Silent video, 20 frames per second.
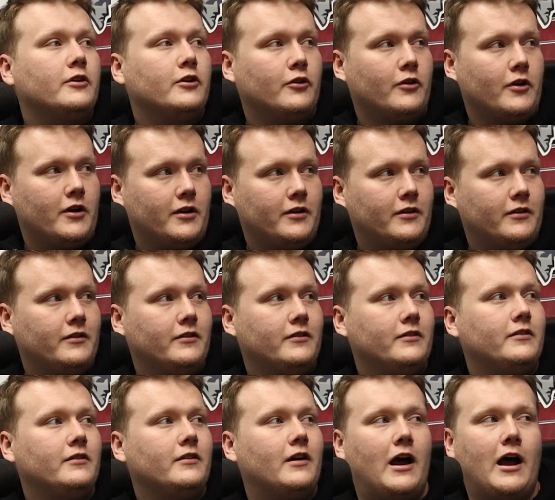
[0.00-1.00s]
Correct.
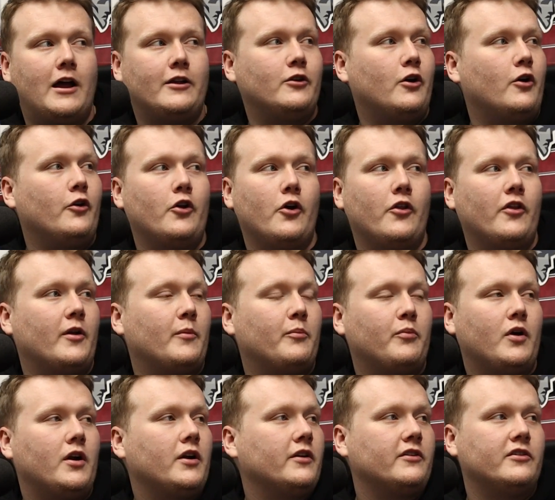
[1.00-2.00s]
I don't know that a
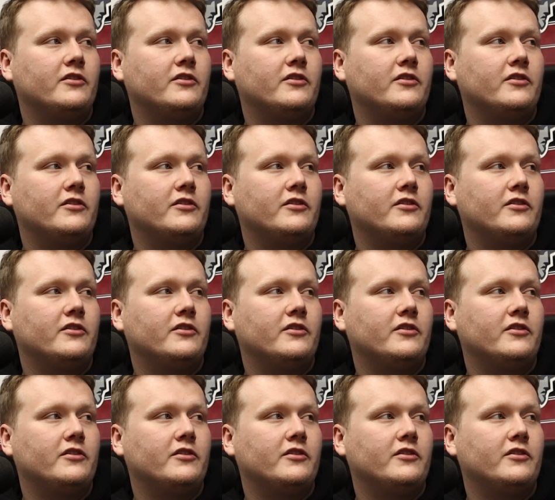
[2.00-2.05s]
product